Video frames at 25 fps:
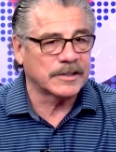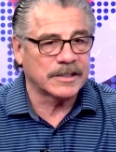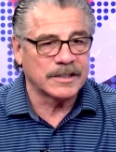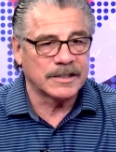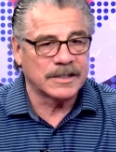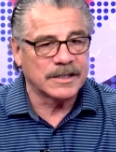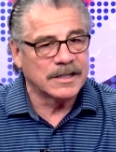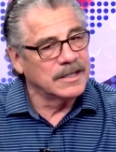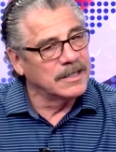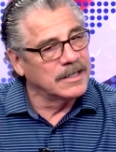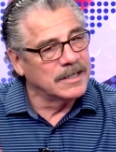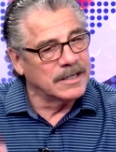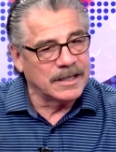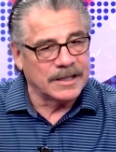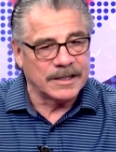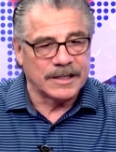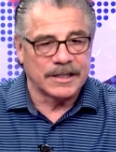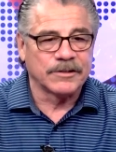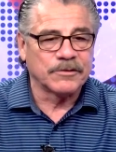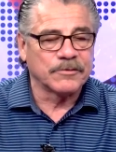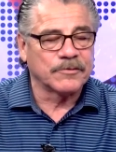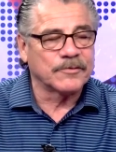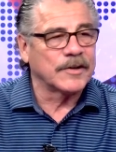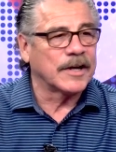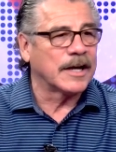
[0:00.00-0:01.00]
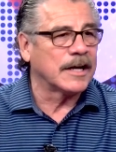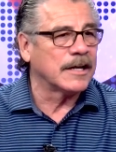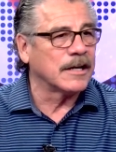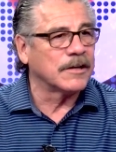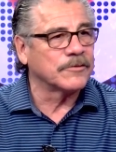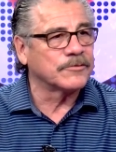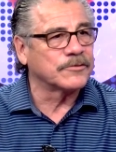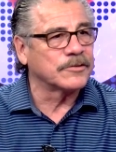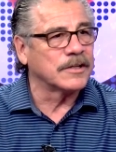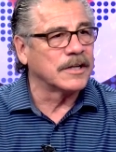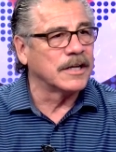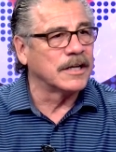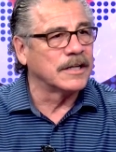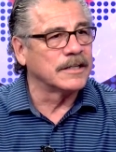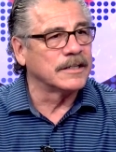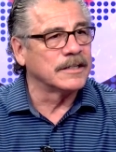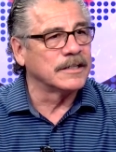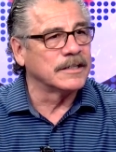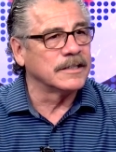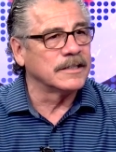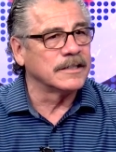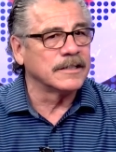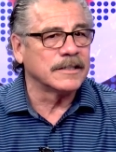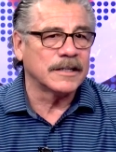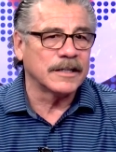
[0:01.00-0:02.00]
And then to fly off to London